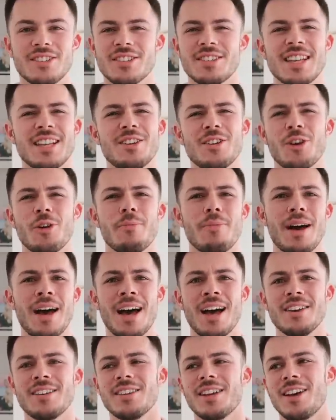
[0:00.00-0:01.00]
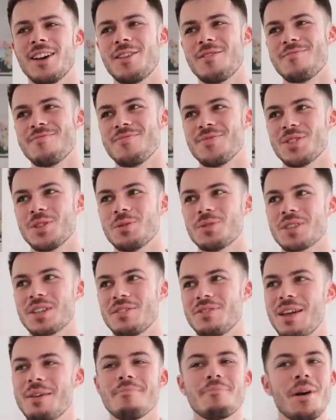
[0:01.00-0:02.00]
just in a notepad. So it was
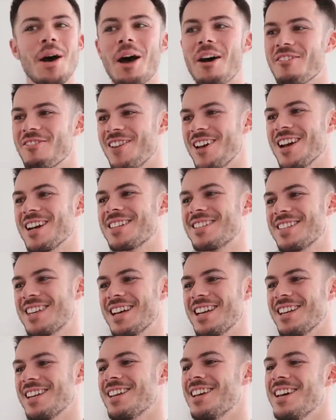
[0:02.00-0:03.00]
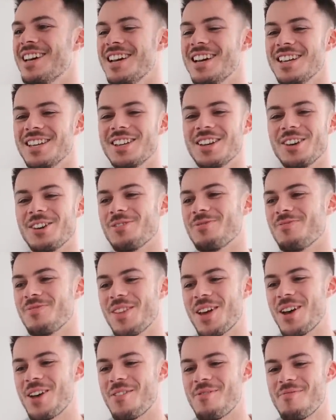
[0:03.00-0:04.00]
kind of imperfect and, you know,
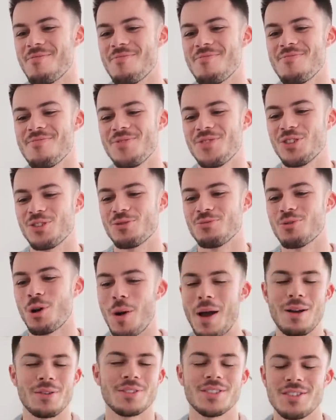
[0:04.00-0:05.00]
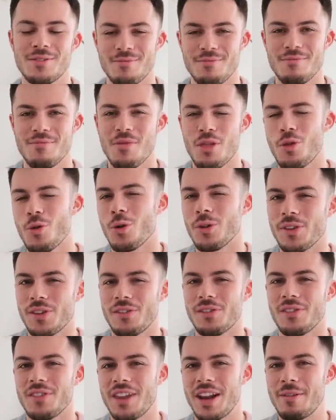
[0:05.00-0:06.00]
just wrote out some
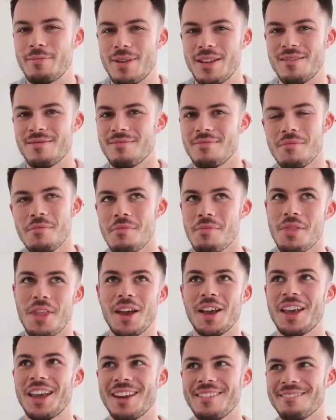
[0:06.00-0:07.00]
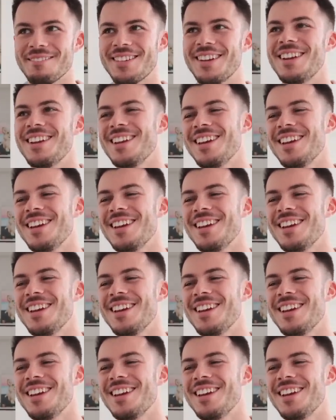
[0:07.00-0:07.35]
thoughts that I've been thinking.